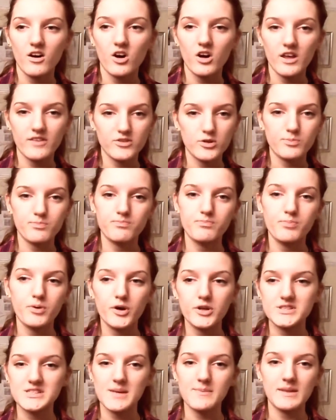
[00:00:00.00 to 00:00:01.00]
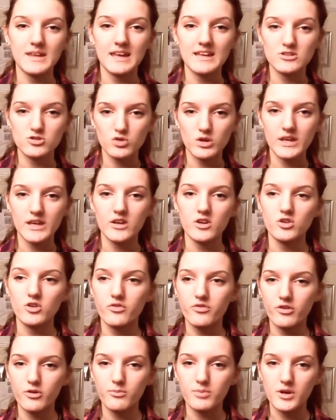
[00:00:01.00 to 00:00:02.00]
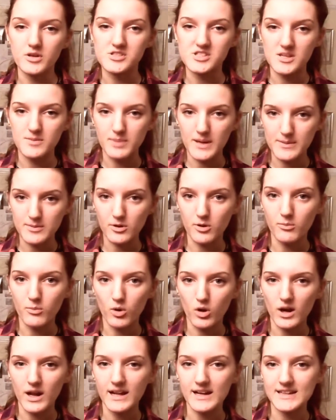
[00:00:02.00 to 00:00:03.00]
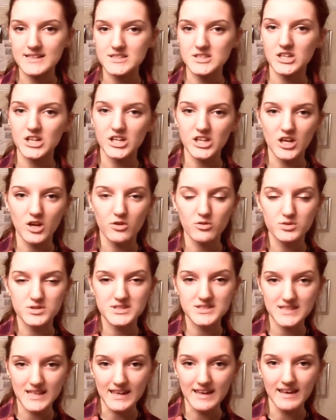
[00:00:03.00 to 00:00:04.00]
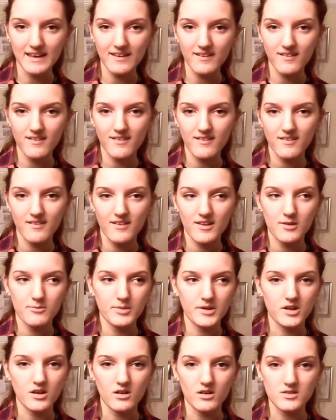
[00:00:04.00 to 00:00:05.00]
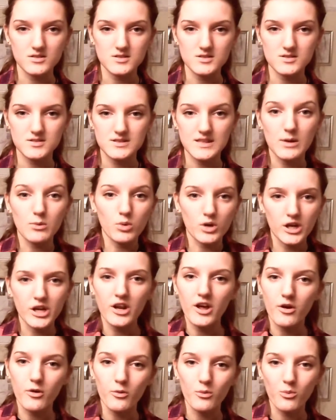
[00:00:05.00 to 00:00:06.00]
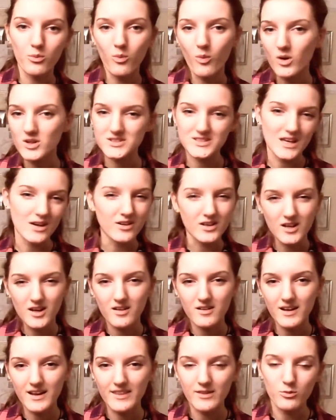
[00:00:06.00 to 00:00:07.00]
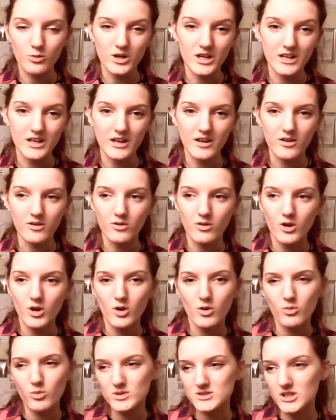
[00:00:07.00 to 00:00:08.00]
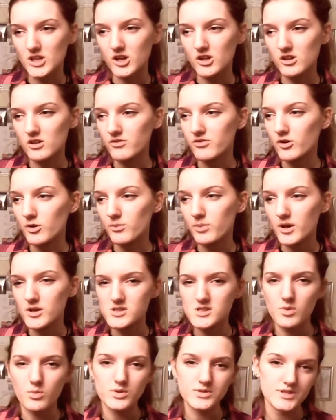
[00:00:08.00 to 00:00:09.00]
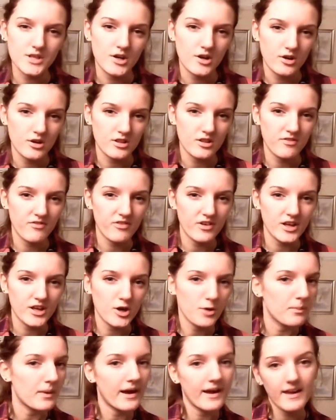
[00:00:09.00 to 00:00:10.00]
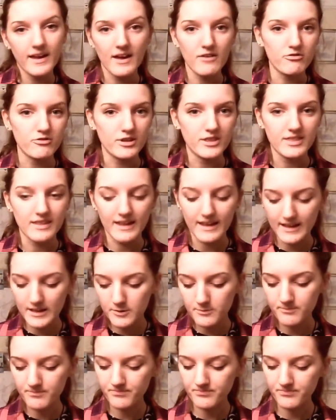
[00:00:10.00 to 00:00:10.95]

if you put something intriguing on your film poster, people are more likely to go see it, because they want to know what's going on. Like, they want to know what's going on in the film poster, what's going on in the film, like everything.